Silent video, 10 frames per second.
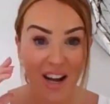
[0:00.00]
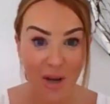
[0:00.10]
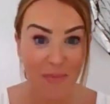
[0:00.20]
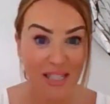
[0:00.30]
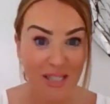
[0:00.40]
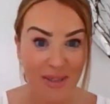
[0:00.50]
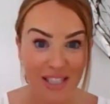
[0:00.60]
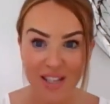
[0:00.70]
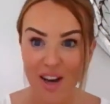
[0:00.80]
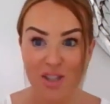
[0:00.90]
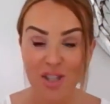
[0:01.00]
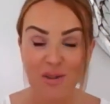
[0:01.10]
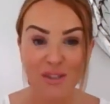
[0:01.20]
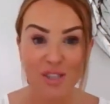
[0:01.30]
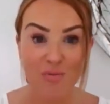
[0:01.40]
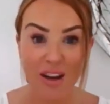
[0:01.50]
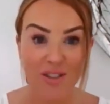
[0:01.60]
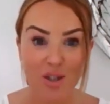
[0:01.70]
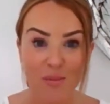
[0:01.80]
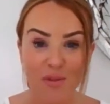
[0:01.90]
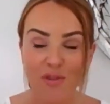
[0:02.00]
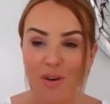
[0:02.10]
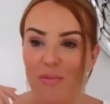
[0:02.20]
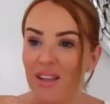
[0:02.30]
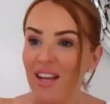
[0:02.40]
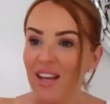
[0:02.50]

don't mean to be this harsh. I don't know where this rant's coming from.